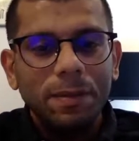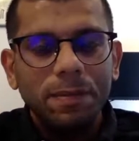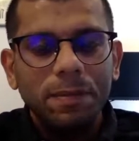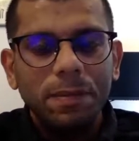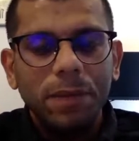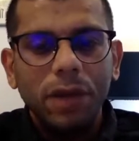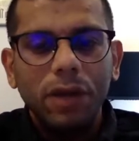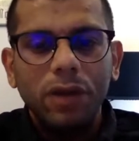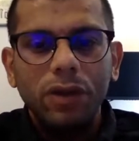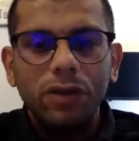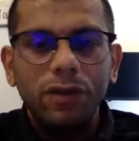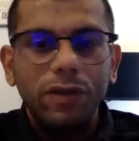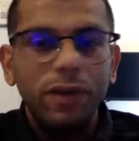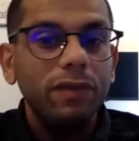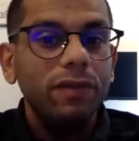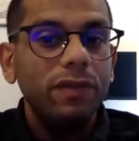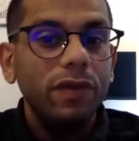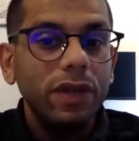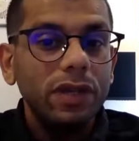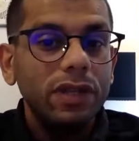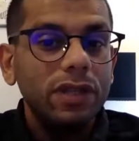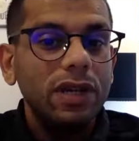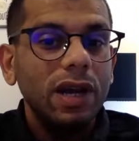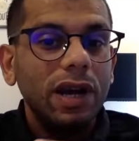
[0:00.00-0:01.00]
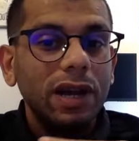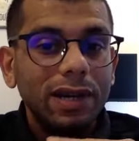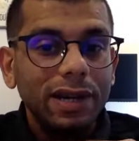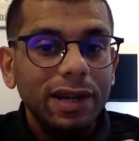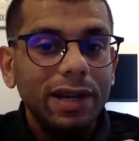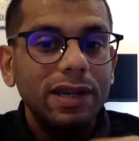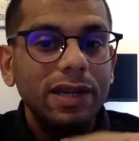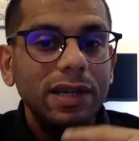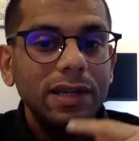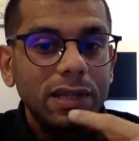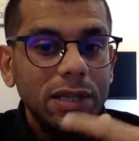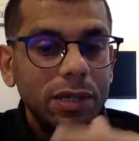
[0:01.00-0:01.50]
Because when we start
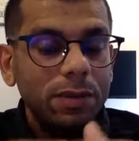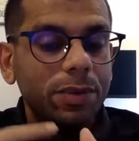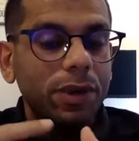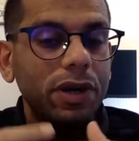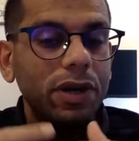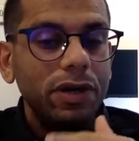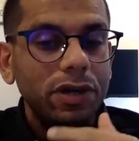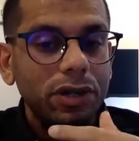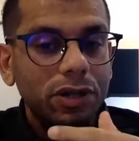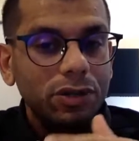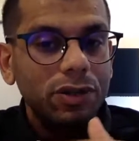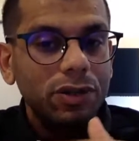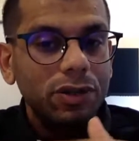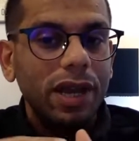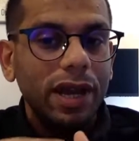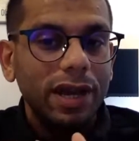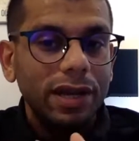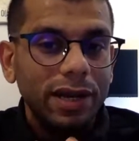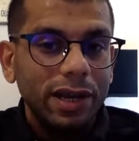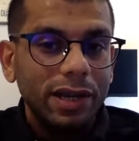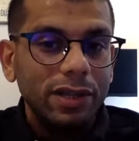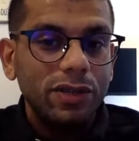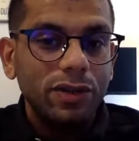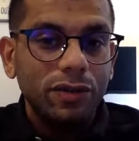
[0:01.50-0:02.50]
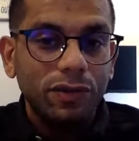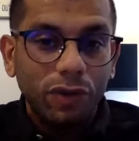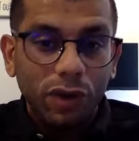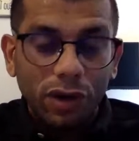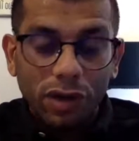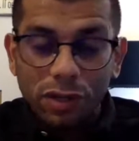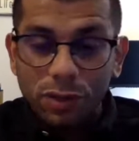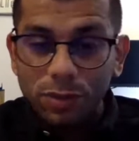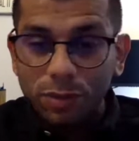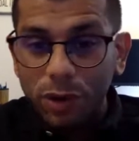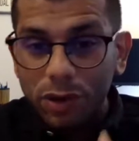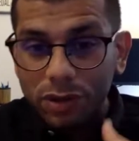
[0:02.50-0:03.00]
getting deeper into the ideas of
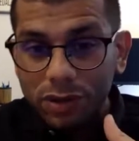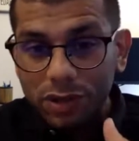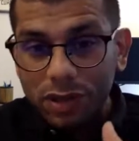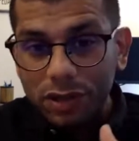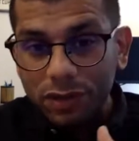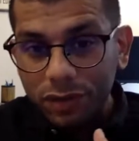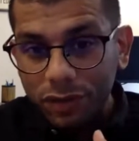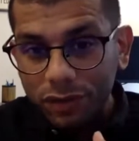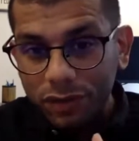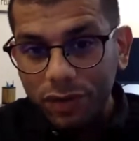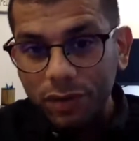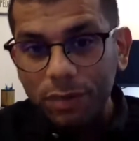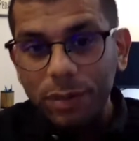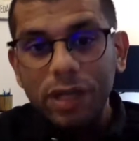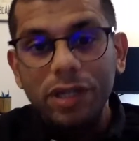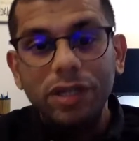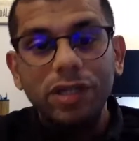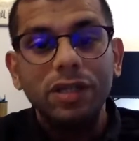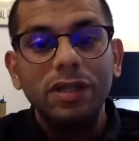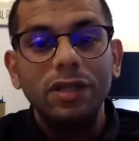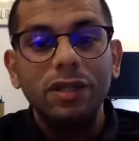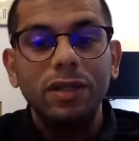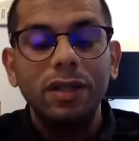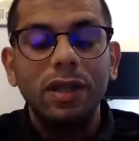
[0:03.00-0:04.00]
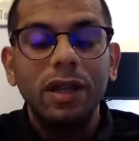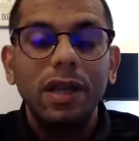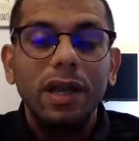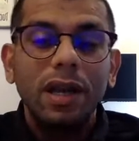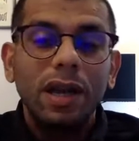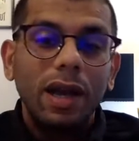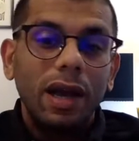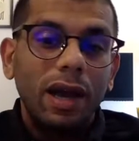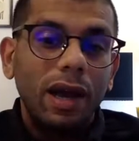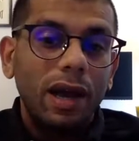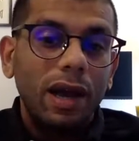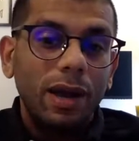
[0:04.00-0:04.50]
what is positive affirmation,
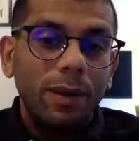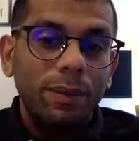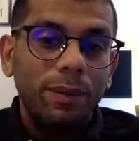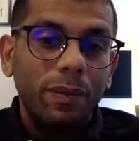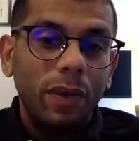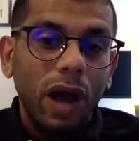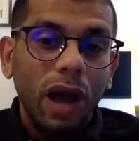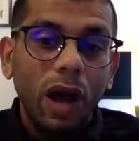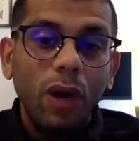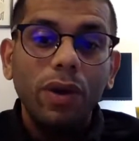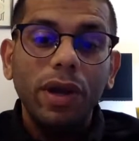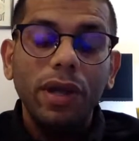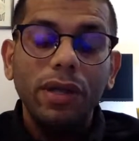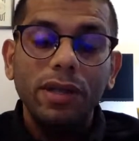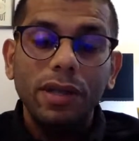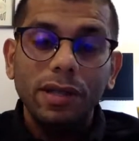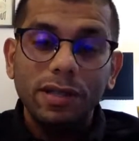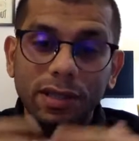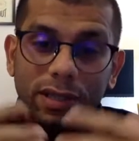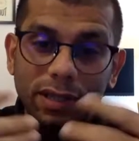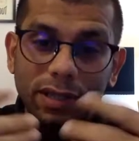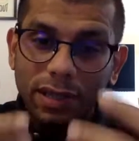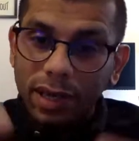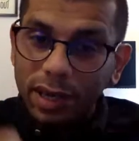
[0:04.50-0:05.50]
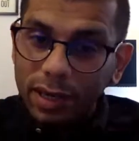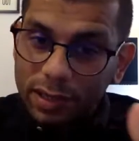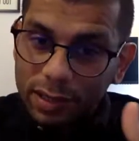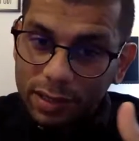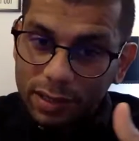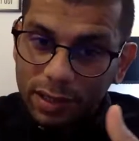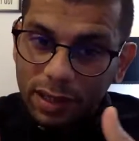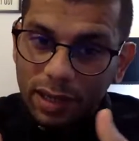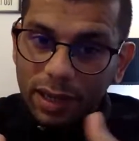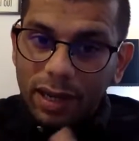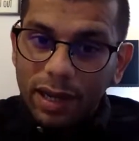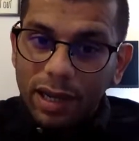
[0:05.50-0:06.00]
how can the
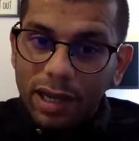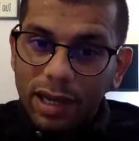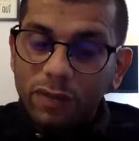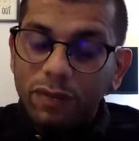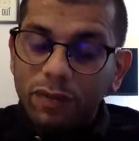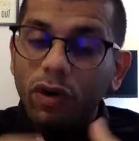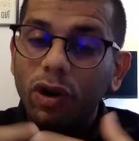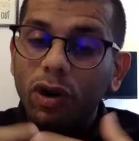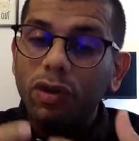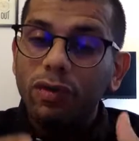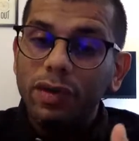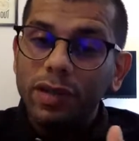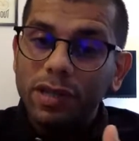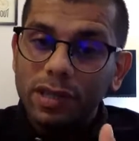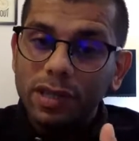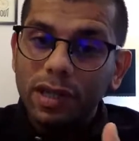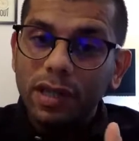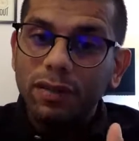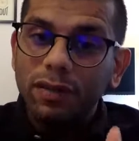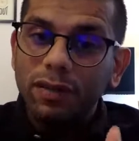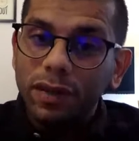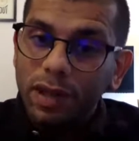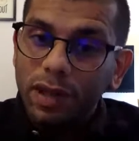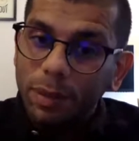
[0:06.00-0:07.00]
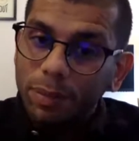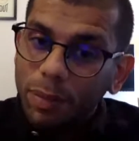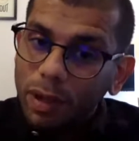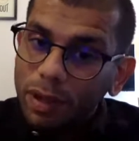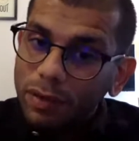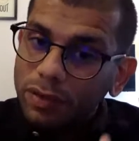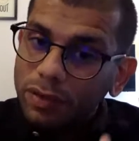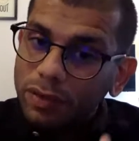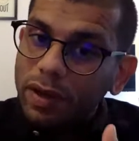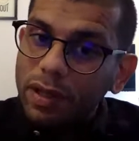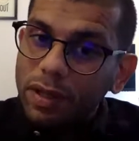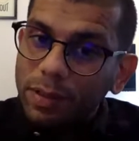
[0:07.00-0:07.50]
state involve itself in
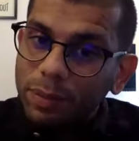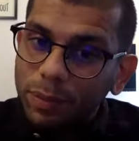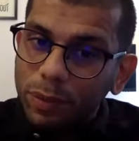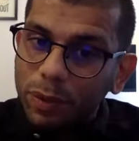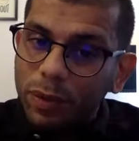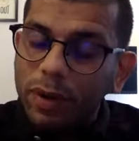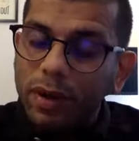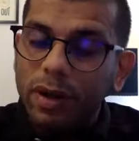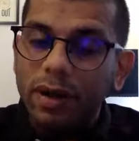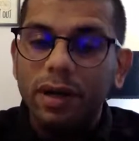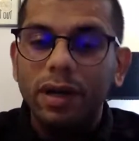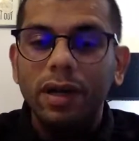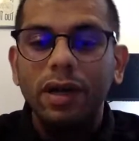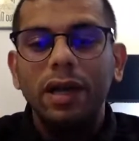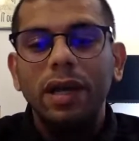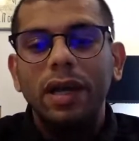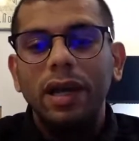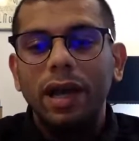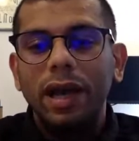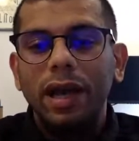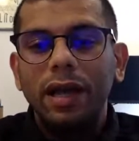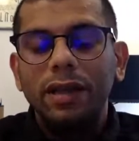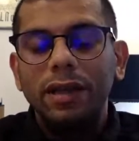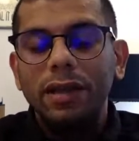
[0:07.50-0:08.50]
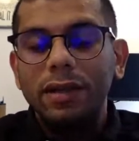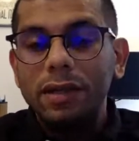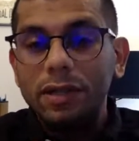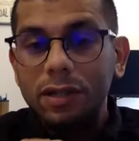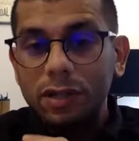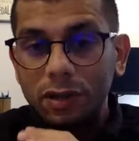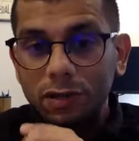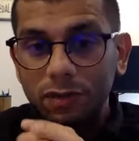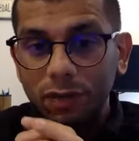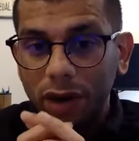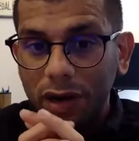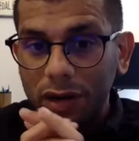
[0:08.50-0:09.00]
uplifting the poor and the
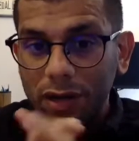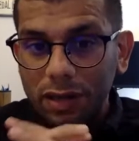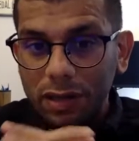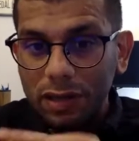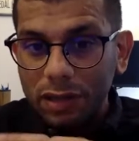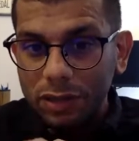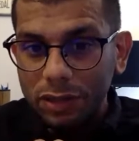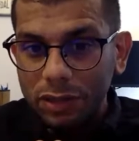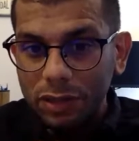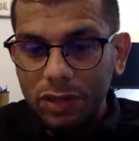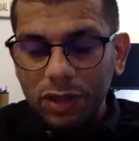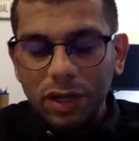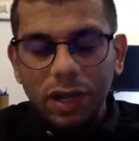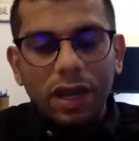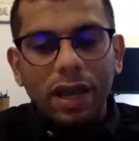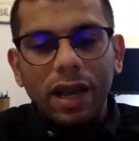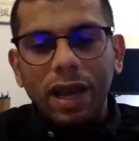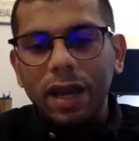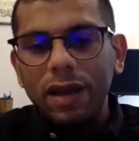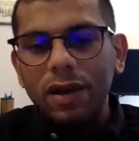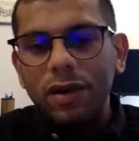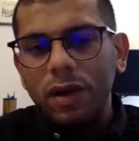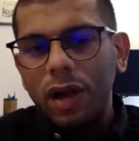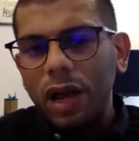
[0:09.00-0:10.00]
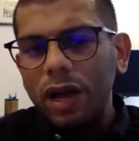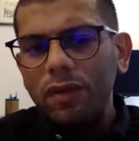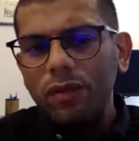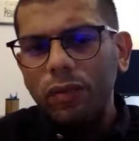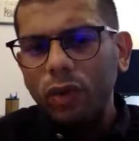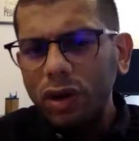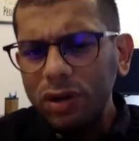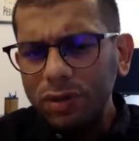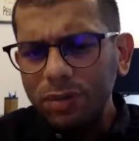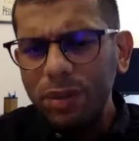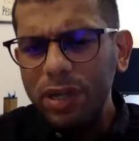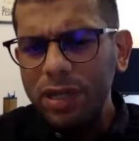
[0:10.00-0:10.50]
disadvantaged, and
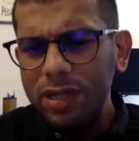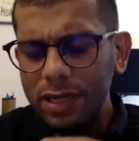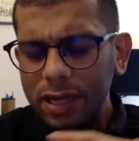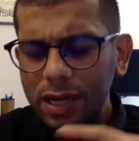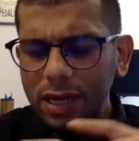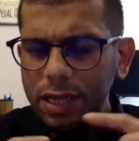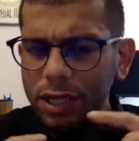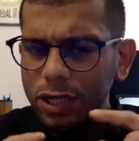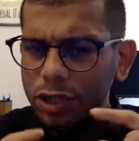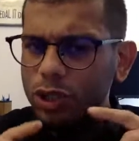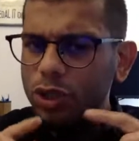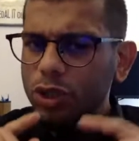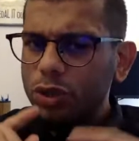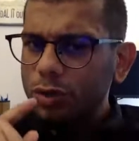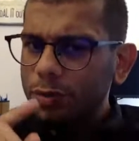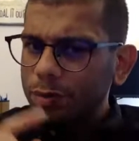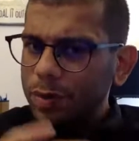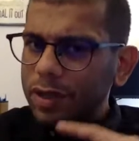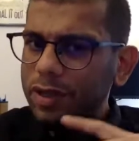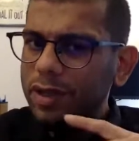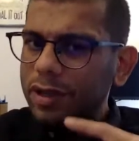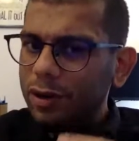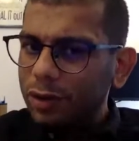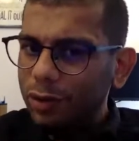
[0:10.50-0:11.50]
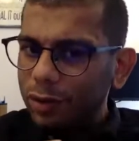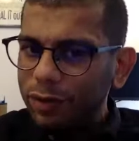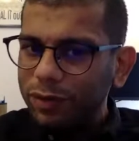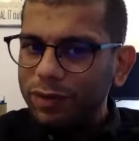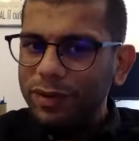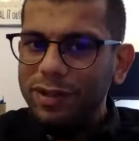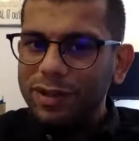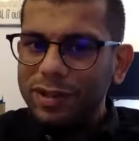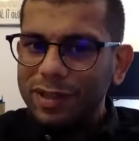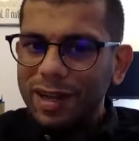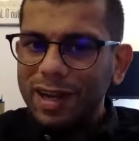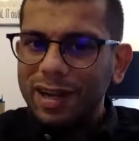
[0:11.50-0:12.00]
what basically should be the role of
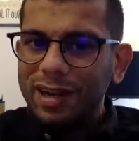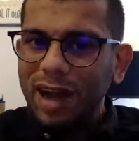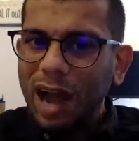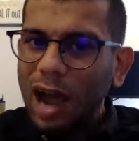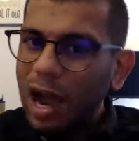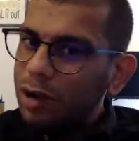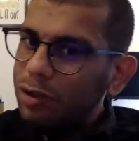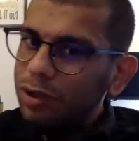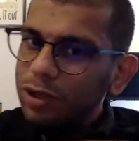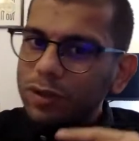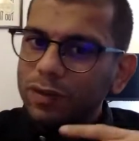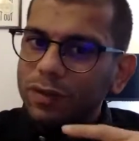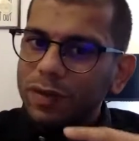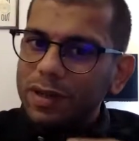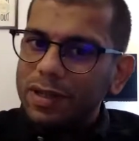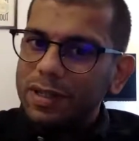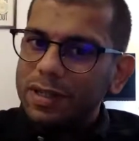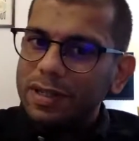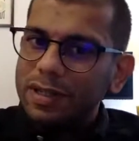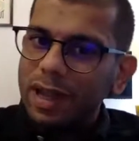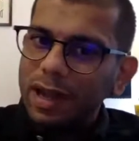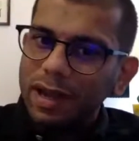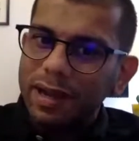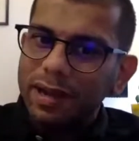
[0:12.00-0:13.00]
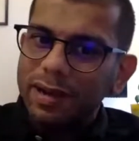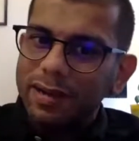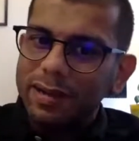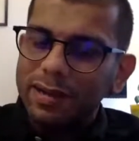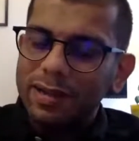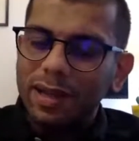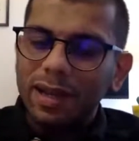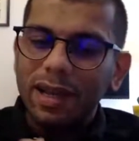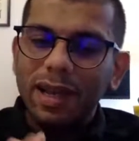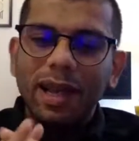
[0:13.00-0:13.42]
the state? How should we decide?